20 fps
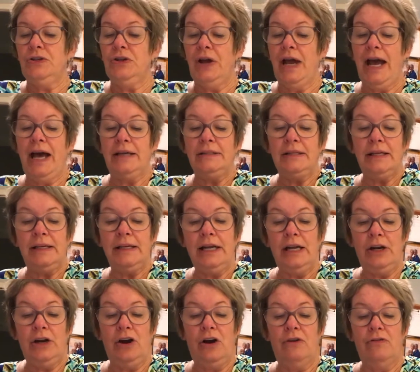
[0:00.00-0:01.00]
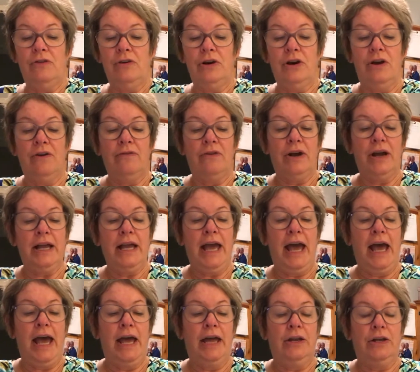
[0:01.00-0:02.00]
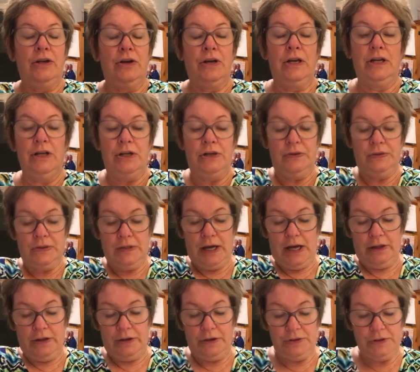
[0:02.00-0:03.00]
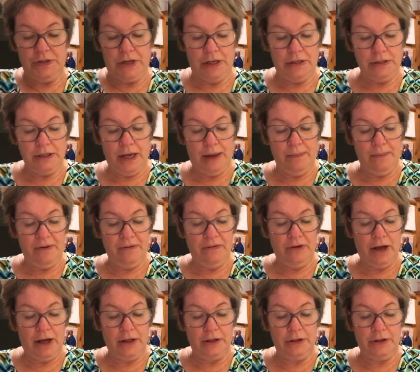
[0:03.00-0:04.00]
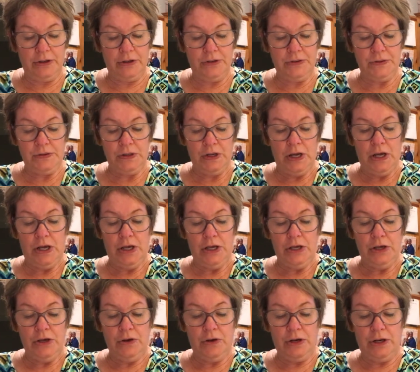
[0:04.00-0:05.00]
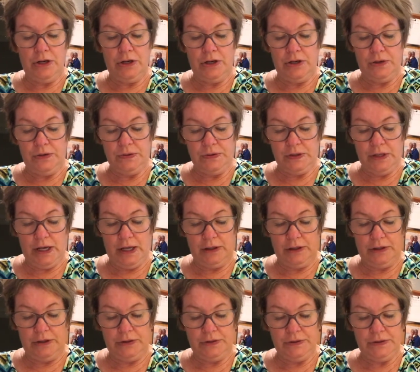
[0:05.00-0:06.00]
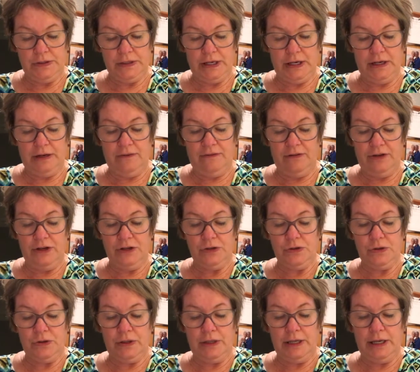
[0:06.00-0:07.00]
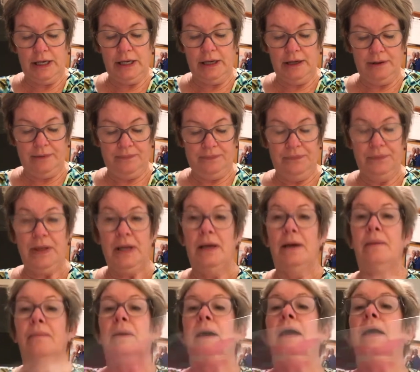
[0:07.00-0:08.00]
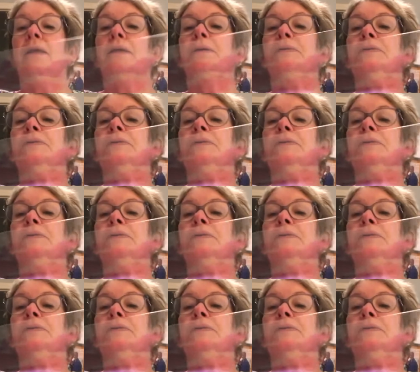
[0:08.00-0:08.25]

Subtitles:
And you can use your acetate over and over again. You can use colors on top of colors. You can use colors individually.